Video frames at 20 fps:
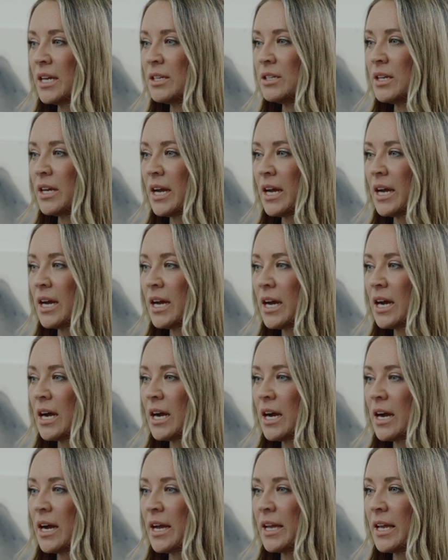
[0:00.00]
and I,
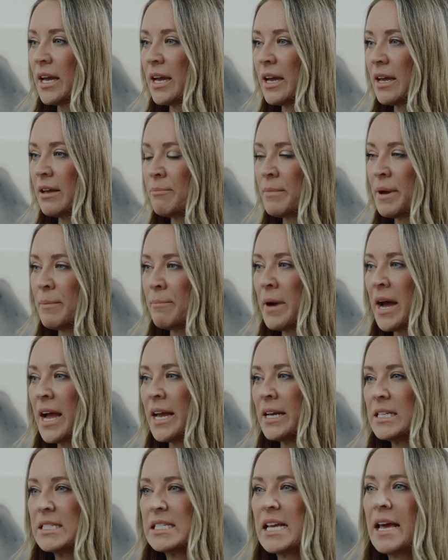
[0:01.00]
I, my
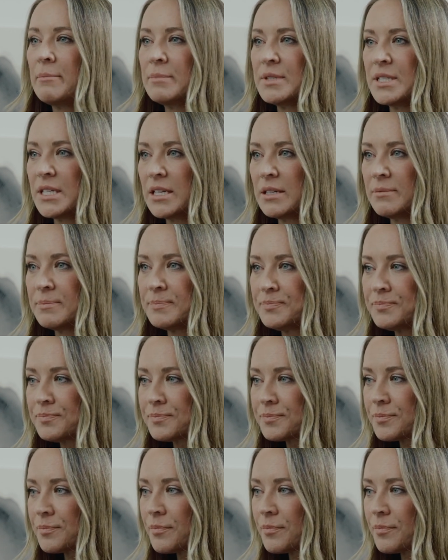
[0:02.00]
mind is empty.